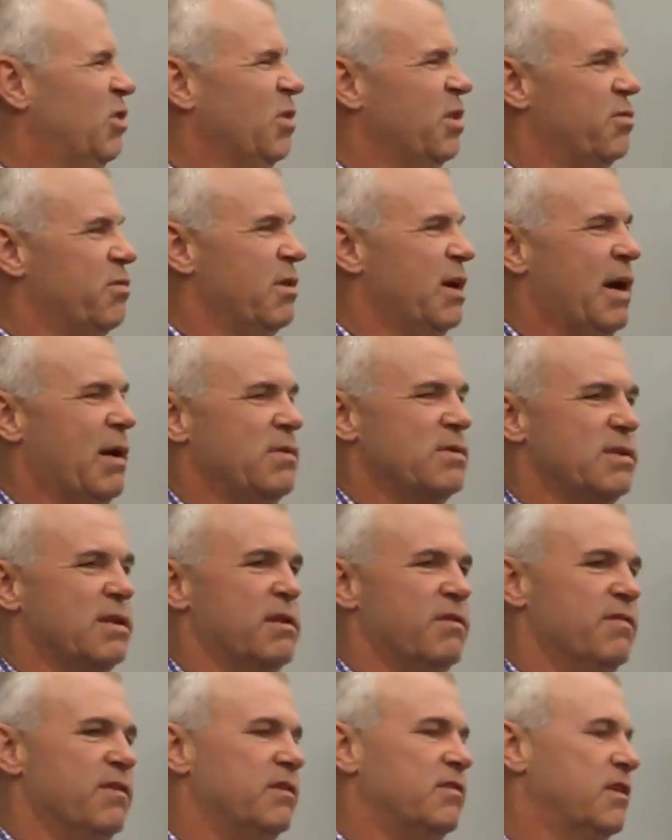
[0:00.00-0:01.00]
two or three hours
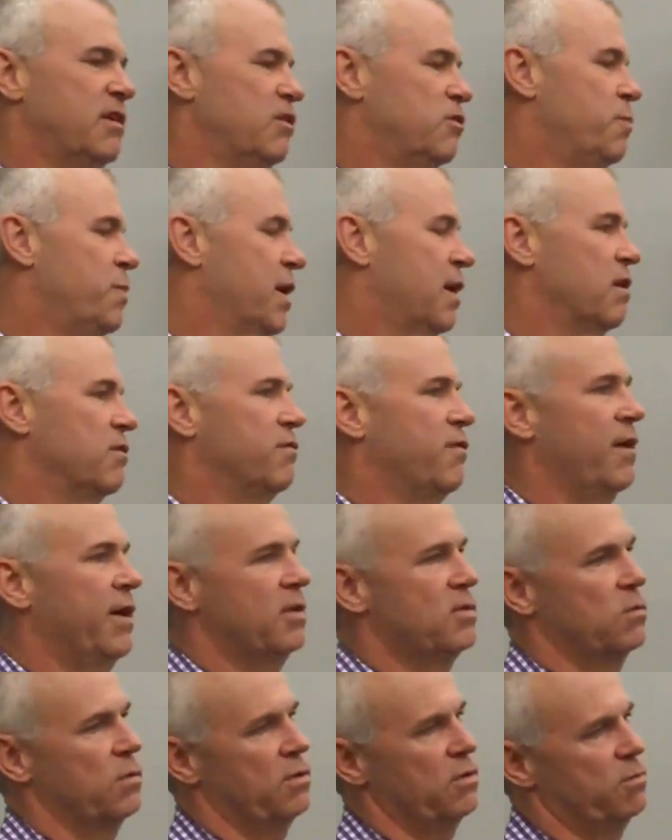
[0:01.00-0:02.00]
on the visit, he's picking
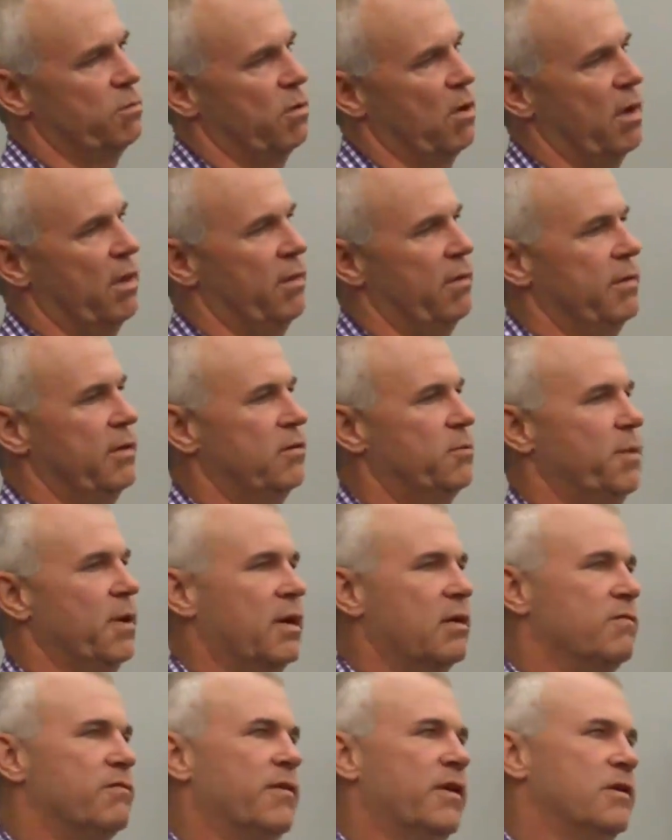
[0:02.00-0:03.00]
fights with his brother. He's
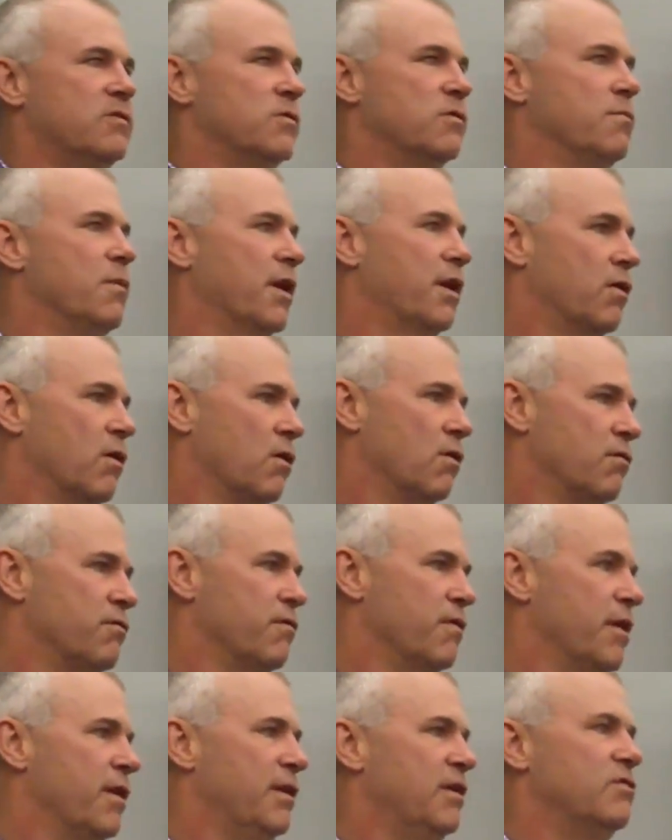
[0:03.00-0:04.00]
picking fights with my
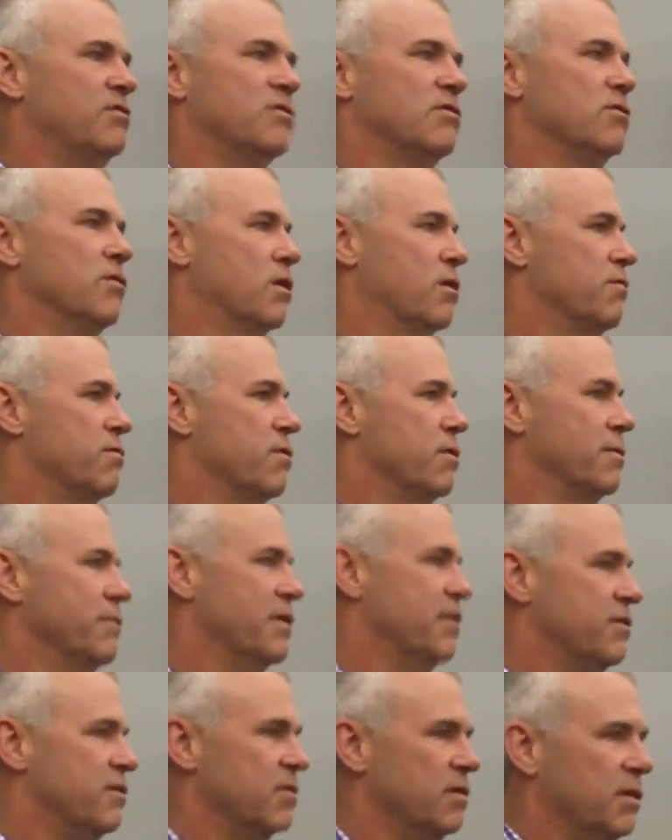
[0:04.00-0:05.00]
girlfriend. He's just looking for a
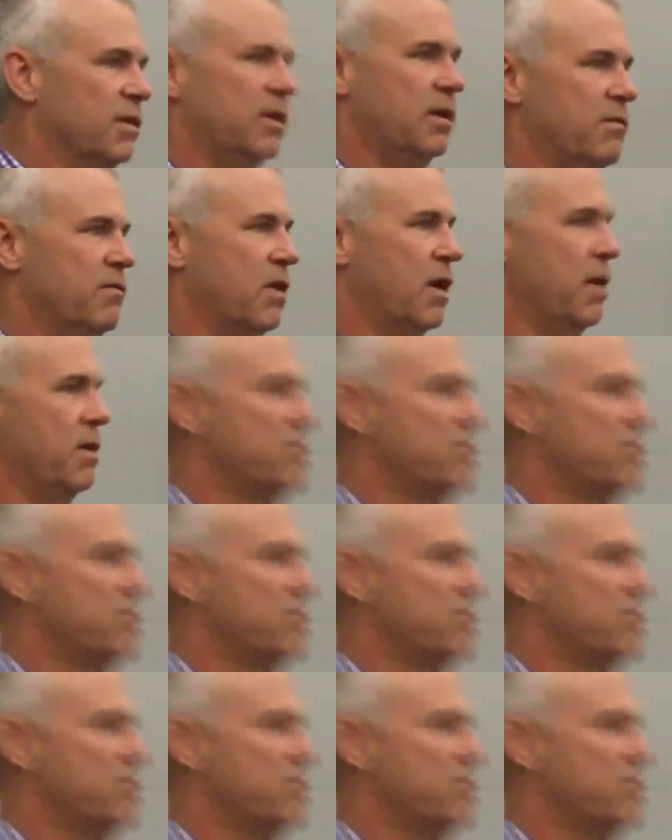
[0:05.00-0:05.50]
reason to leave, and I